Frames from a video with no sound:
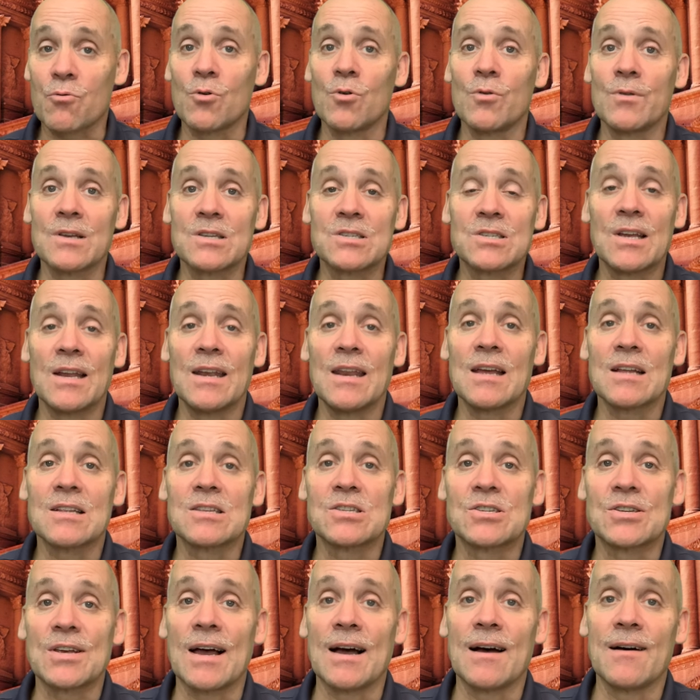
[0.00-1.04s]
the city
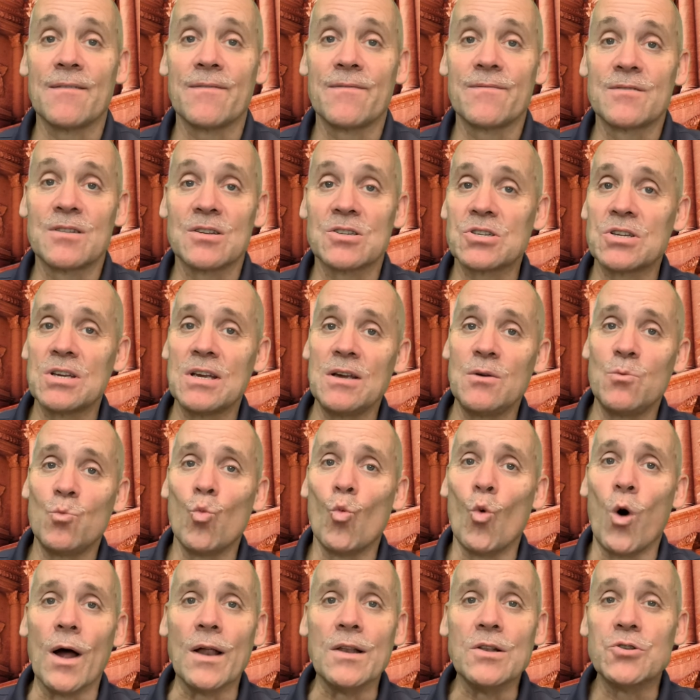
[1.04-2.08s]
itself, to see
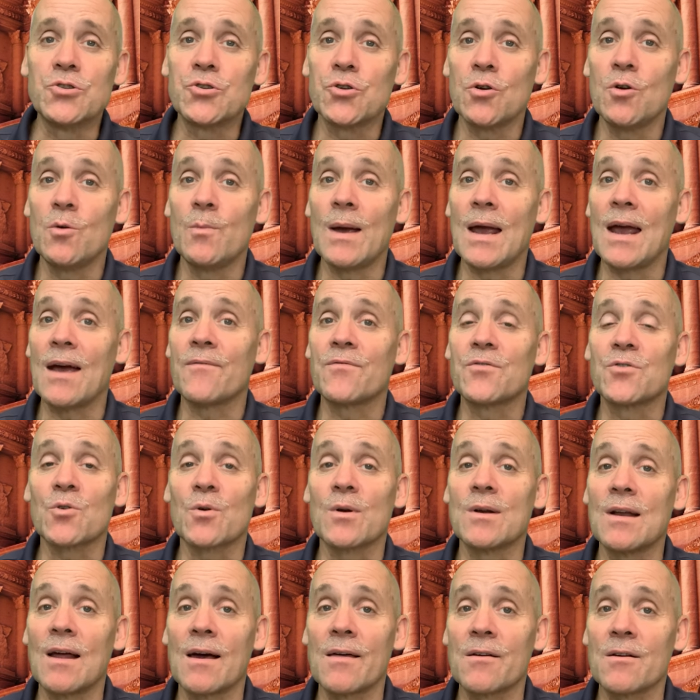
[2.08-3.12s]
one tomb after
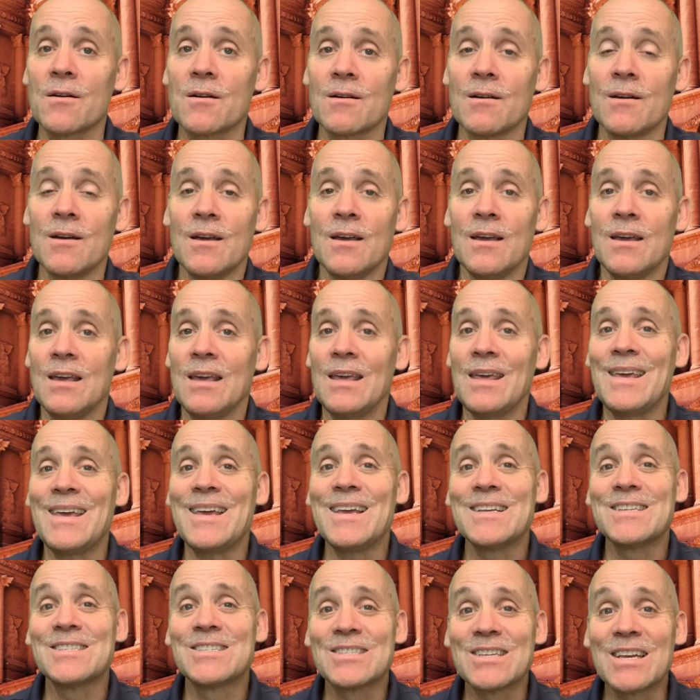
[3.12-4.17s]
another
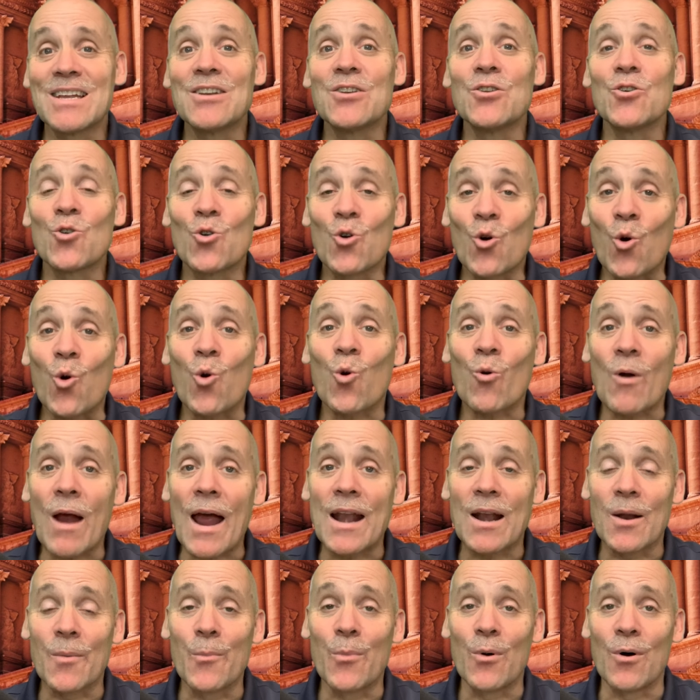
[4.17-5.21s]
is
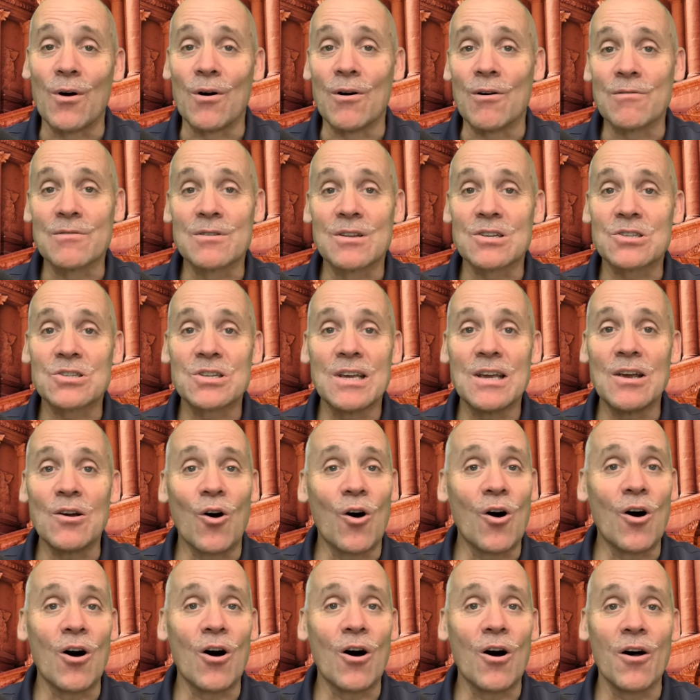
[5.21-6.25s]
incredible. To see
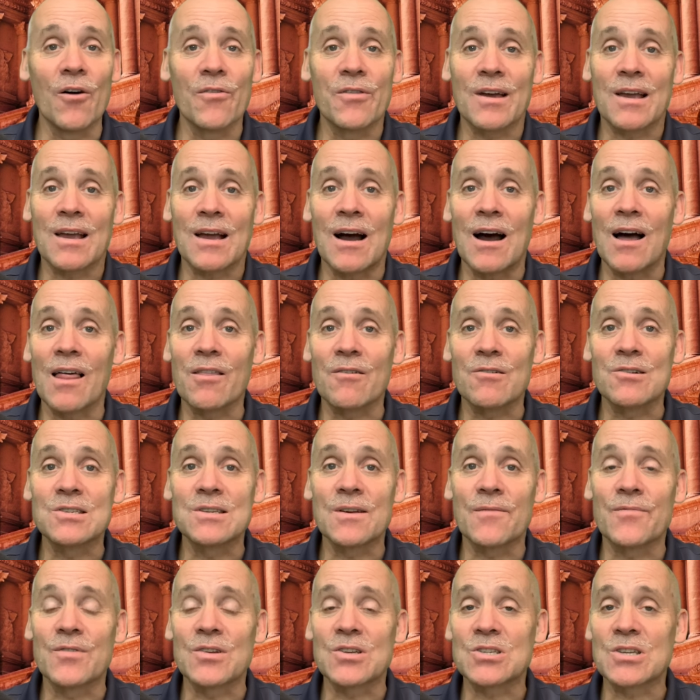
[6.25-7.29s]
all the colors
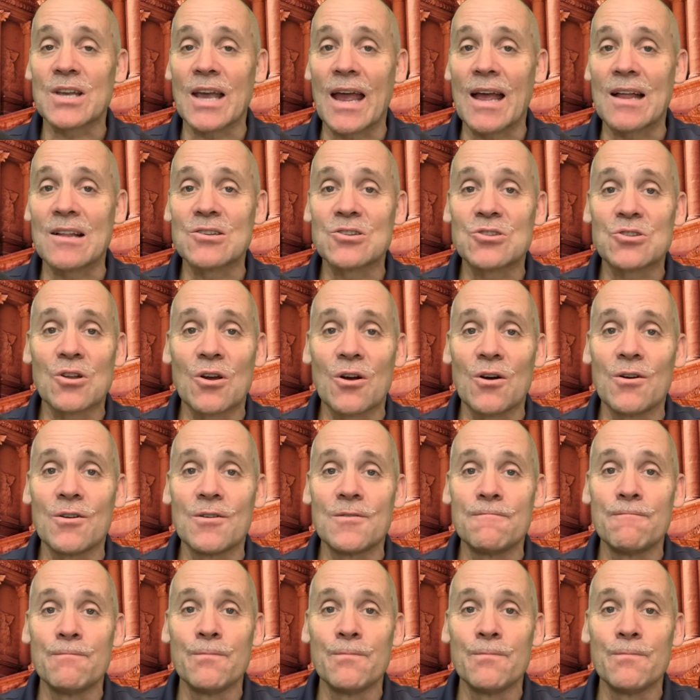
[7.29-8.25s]
of the sandstone,